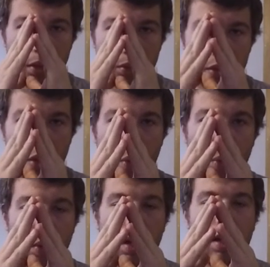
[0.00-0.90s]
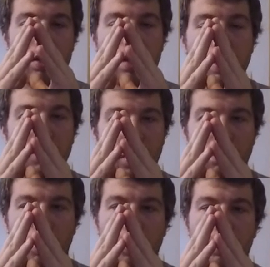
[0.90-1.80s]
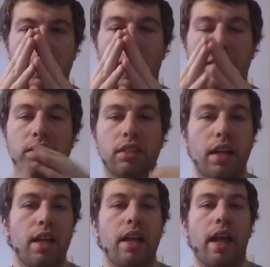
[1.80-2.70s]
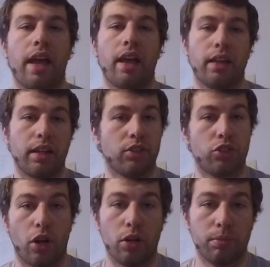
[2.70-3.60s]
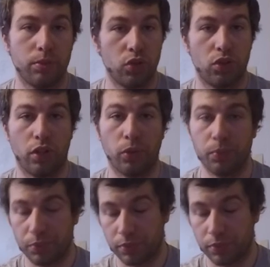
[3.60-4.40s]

so even on both sides and sharp. So